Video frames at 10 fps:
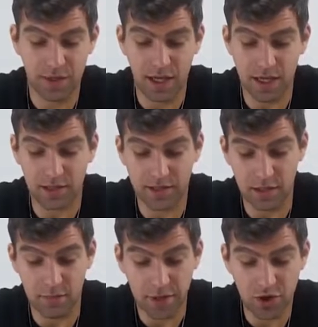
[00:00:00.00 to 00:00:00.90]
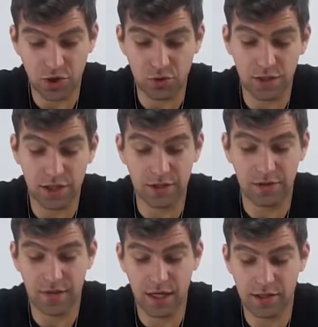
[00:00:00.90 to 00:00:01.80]
I can send a picture to the other
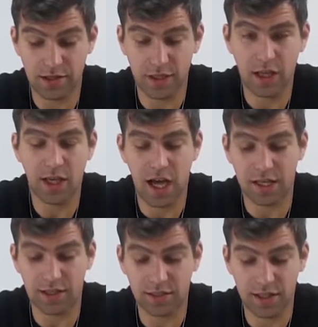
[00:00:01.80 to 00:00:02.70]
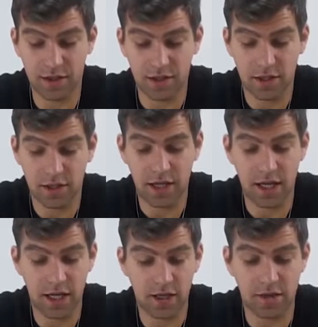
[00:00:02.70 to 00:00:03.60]
device. I can send
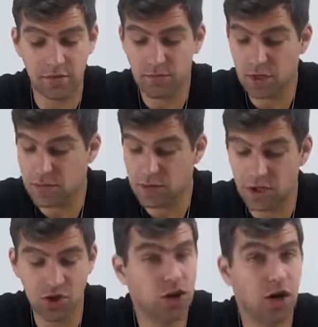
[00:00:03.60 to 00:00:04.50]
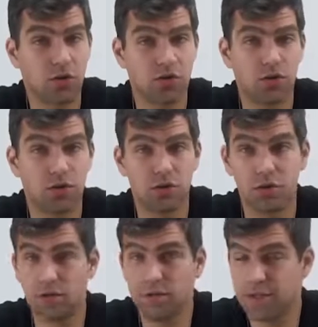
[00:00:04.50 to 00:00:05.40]
a image,
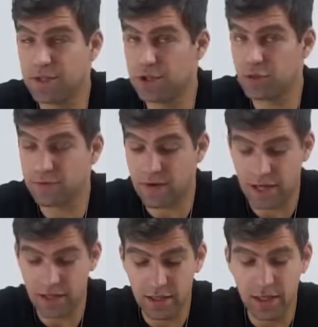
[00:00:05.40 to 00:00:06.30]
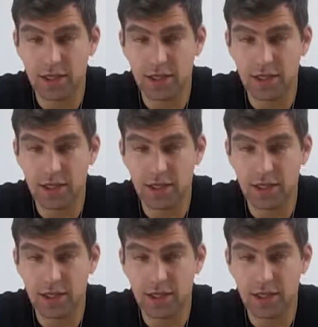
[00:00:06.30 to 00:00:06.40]
audio, video file.